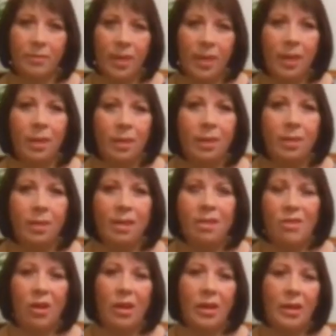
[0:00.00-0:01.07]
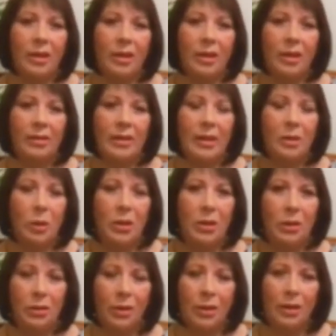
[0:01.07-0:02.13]
Yeah, that's right. I think when
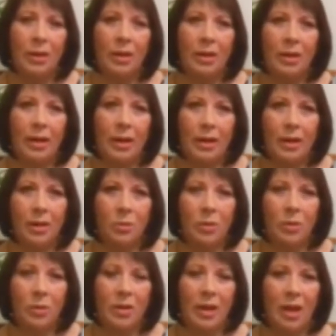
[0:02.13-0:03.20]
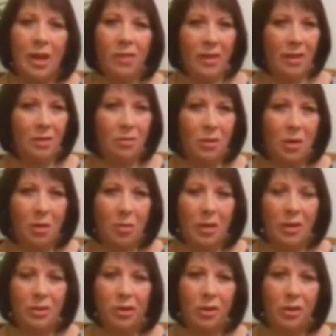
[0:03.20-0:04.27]
you, uh, when you have that
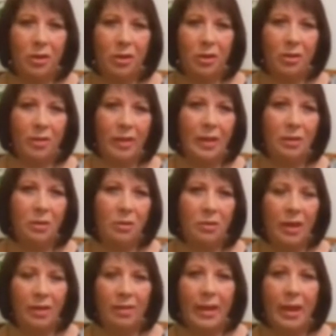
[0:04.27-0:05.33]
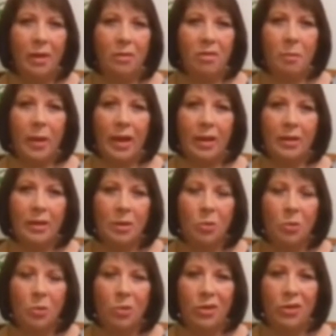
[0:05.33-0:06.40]
environment, you don't think of anything else but
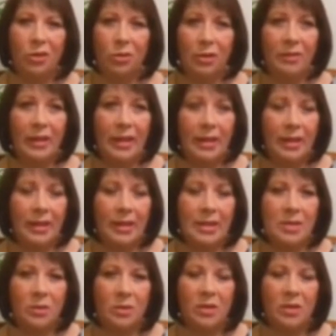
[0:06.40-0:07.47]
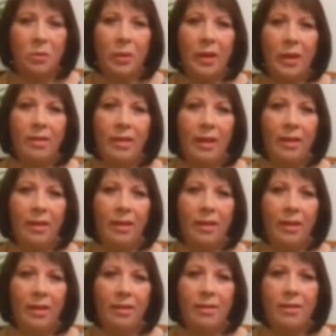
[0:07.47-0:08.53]
what you're living. It's it's when
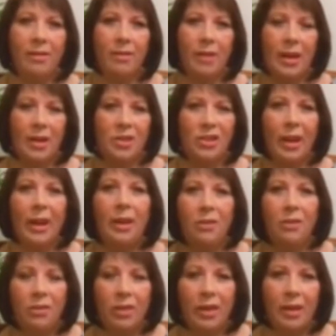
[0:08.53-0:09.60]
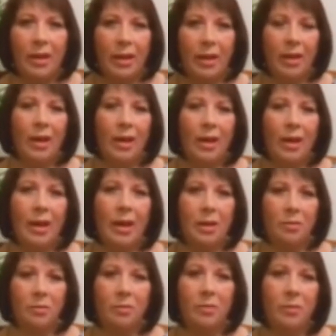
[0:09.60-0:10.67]
things uh, change that
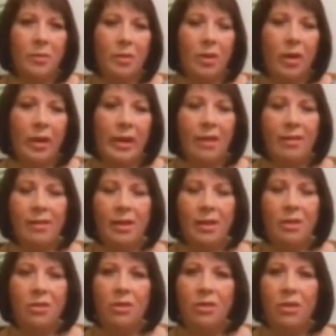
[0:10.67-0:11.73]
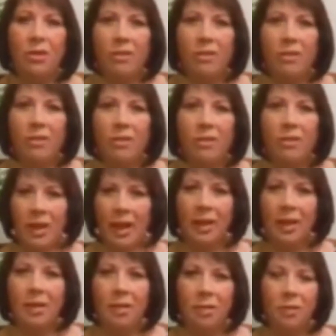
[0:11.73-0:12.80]
um, I guess introduce the
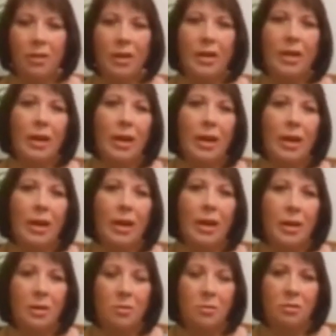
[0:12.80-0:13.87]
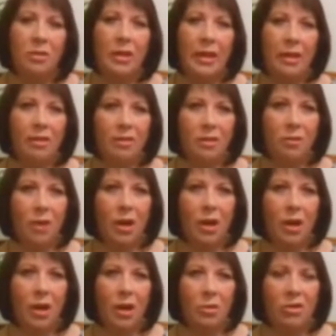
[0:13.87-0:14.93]
negative um, feelings and
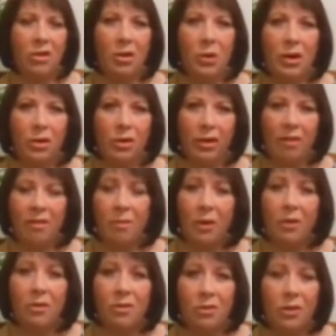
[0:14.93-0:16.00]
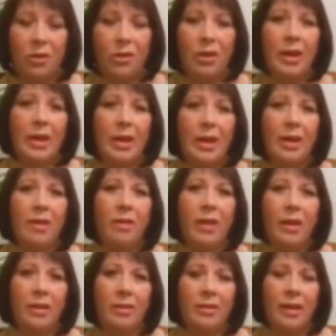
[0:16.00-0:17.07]
vibes that we're not exposed to,
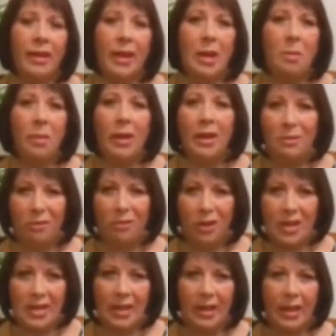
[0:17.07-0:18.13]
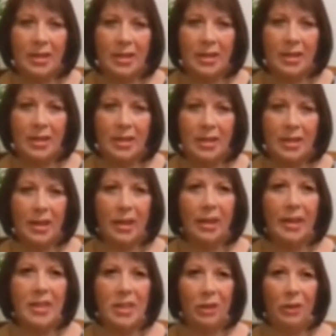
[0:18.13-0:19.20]
that that can be confronting. And unless
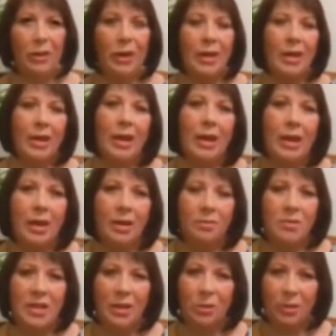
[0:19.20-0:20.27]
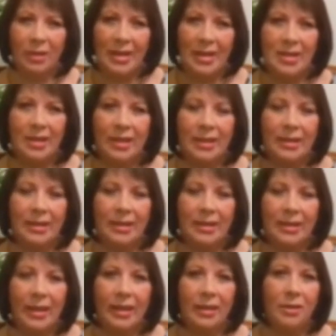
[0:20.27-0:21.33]
you uh, deal with things like
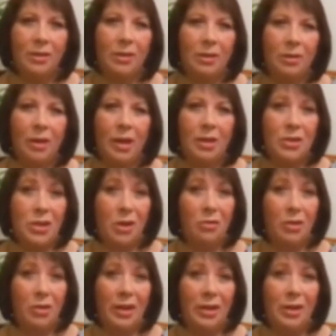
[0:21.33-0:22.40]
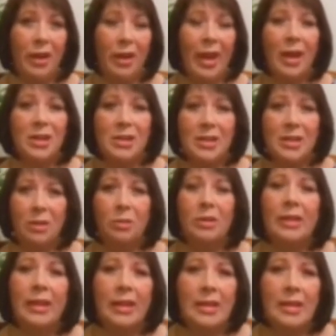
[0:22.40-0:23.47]
that, you, and you don't really know how to deal
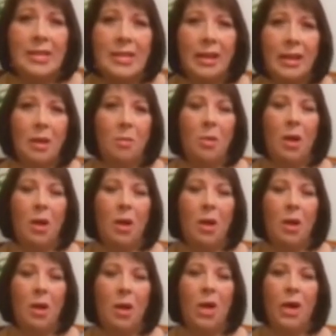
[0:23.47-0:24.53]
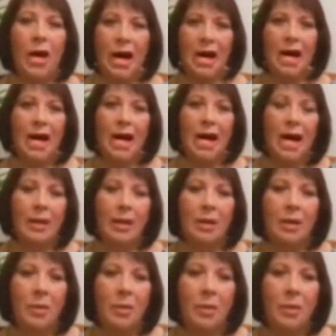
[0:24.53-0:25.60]
with things by putting uh,
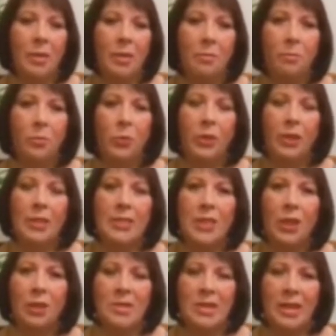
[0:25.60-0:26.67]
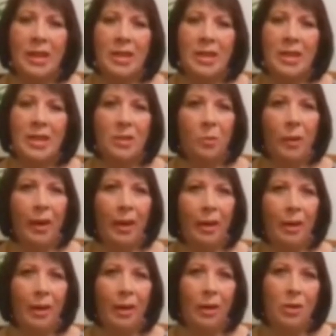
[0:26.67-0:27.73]
being put in a circumstance where
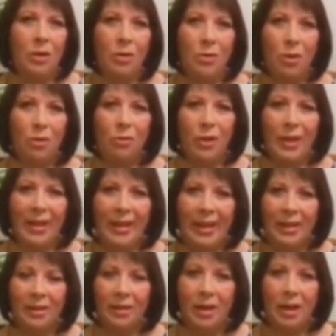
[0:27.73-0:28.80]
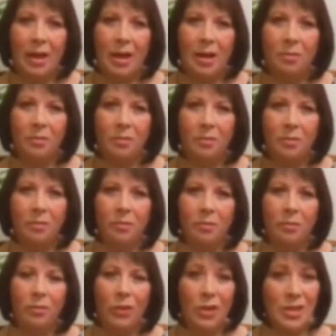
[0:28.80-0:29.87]
you're not really um,
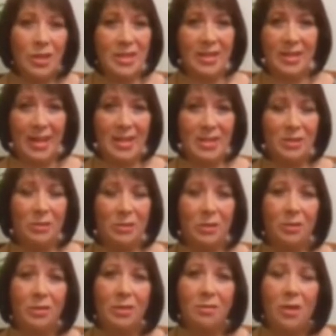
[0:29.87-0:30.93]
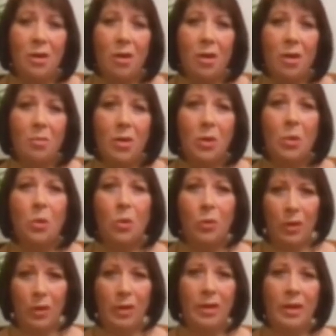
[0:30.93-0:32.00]
used to that sort of environment
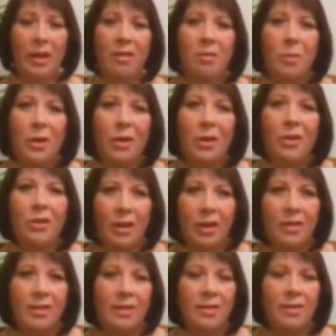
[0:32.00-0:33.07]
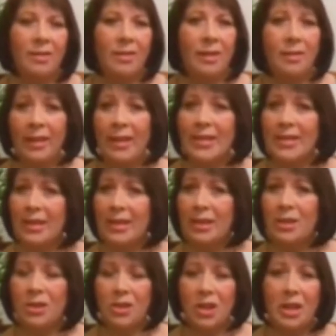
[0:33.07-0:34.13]
or exposure, then then things
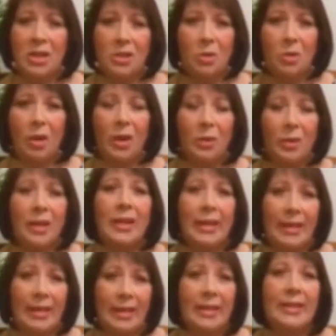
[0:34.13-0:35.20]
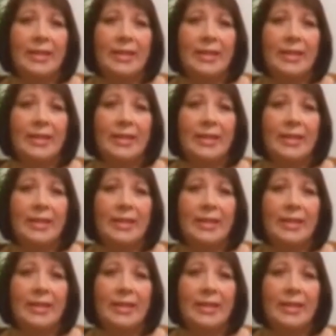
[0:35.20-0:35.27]
can change quite quickly.